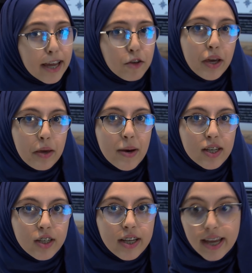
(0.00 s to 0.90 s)
can you
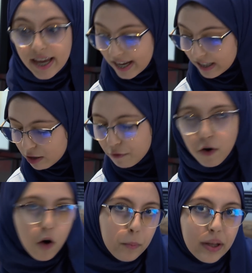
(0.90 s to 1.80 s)
imagine? It's
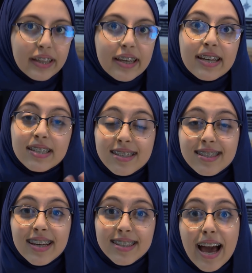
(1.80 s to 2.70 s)

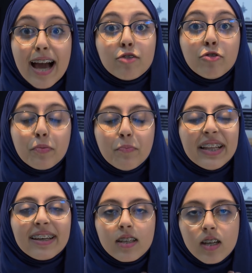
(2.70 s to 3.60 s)

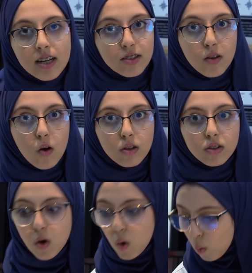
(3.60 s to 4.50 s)
4,600,000,000 years
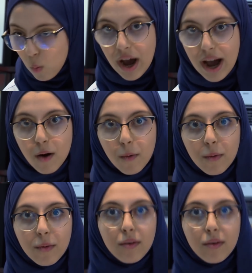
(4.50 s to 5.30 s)
old. Wow!